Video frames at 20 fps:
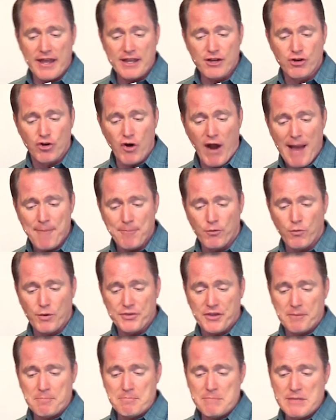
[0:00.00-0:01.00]
I grapple
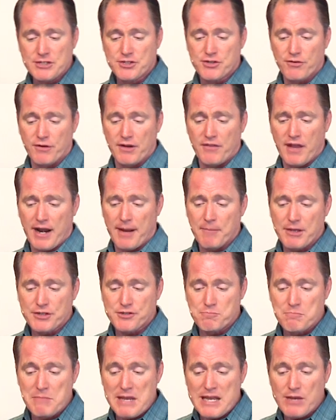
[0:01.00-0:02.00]
with the misery that I
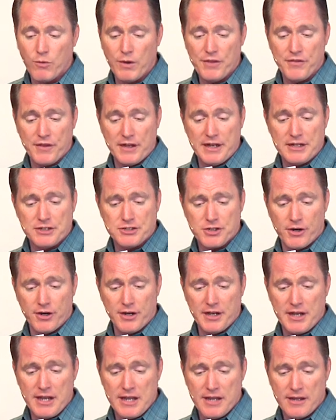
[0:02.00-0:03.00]
must meet with in
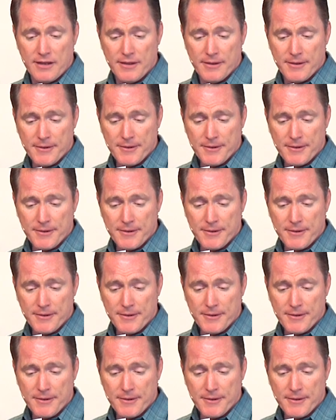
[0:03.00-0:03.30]
eternity?